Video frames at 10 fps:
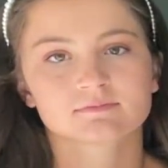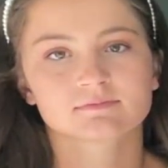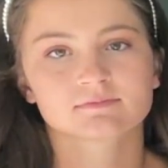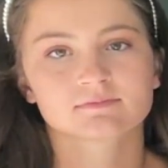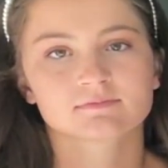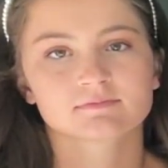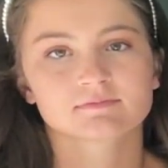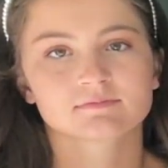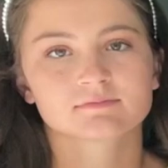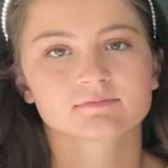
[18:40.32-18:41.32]

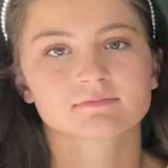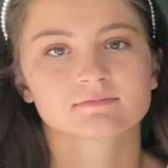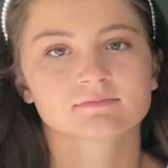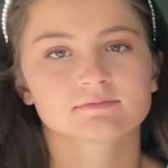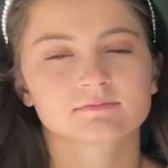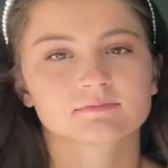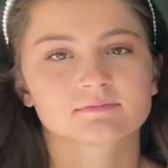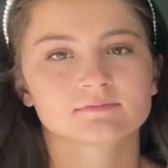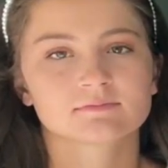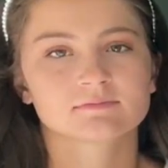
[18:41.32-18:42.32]

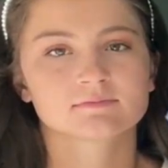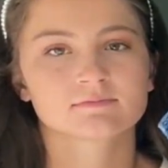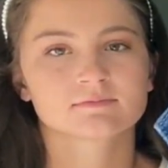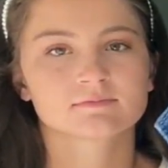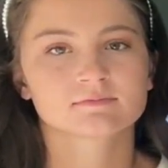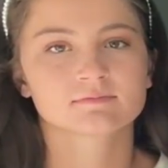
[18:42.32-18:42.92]
[no speech]